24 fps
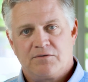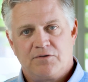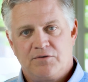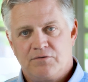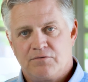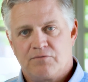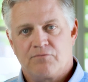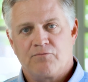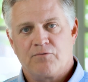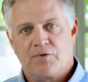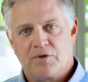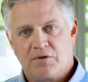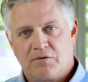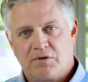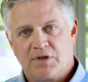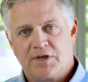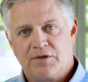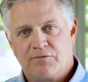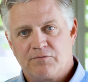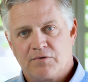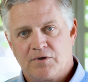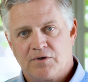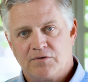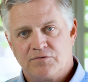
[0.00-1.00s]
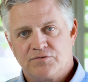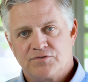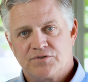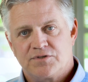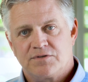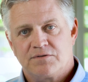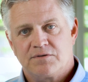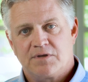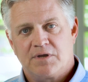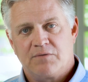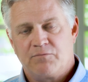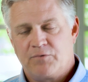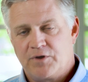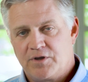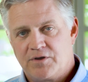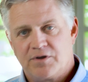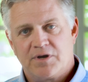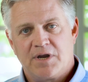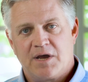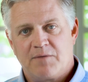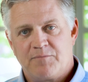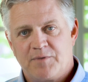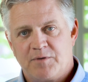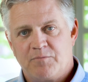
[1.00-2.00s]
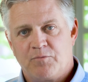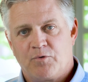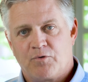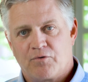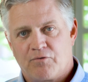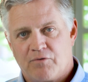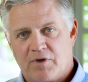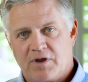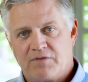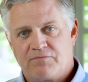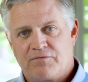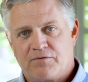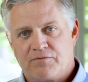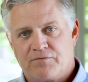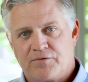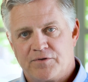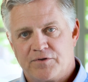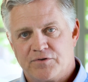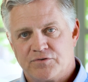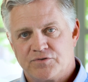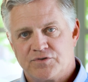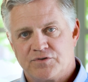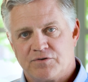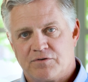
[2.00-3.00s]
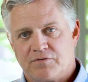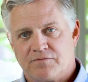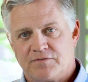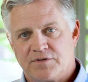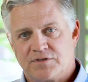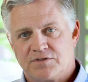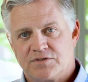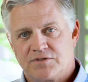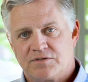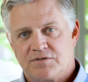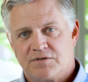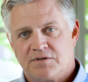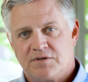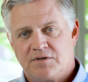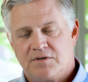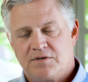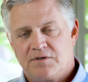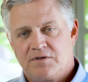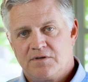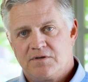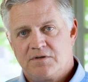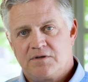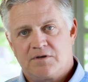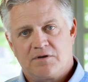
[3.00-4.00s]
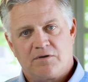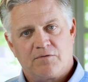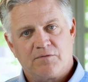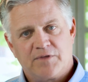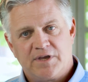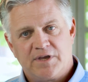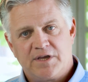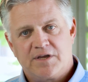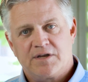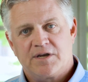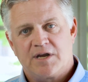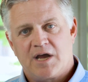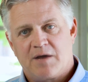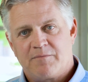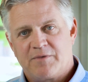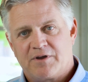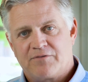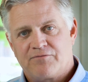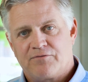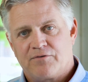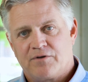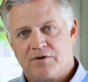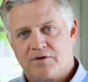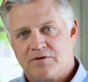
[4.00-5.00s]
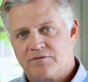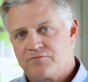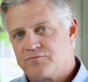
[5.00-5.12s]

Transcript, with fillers: you are real heroes, and we could not be more grateful for your service. And on the economic front,